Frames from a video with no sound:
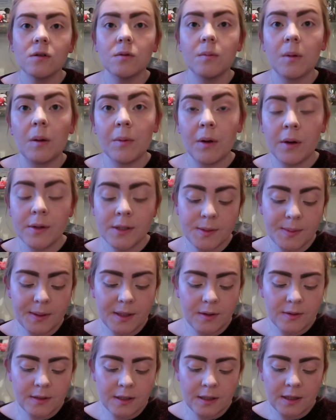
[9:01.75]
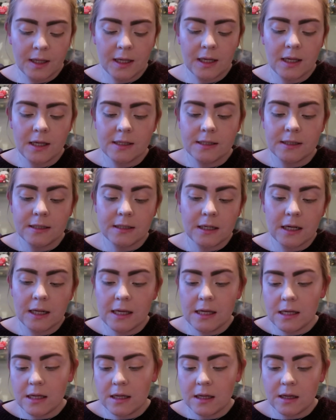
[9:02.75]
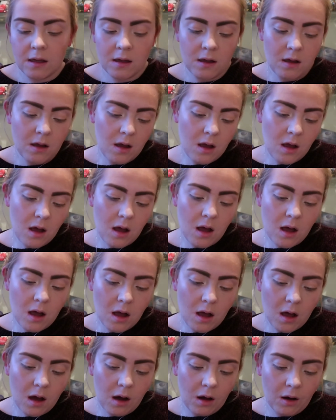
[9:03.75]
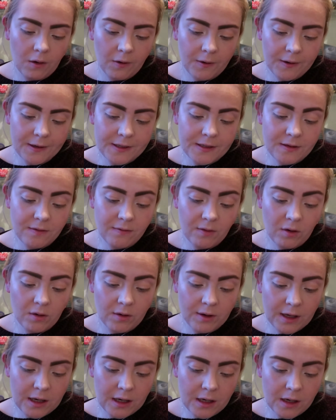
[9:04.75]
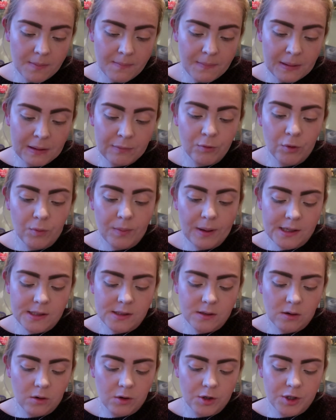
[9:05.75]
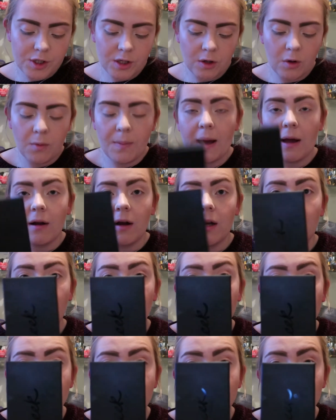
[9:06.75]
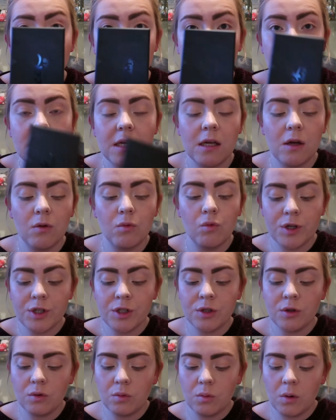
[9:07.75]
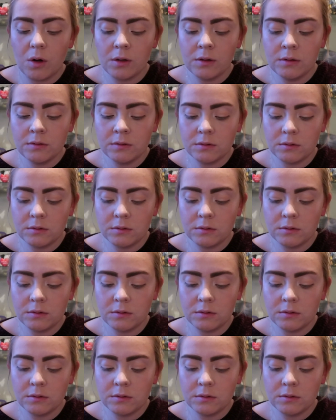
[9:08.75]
up, I'm going to be using the Sleek Eye Divine Mineral Base Eyeshadow Palette, and this is the original one.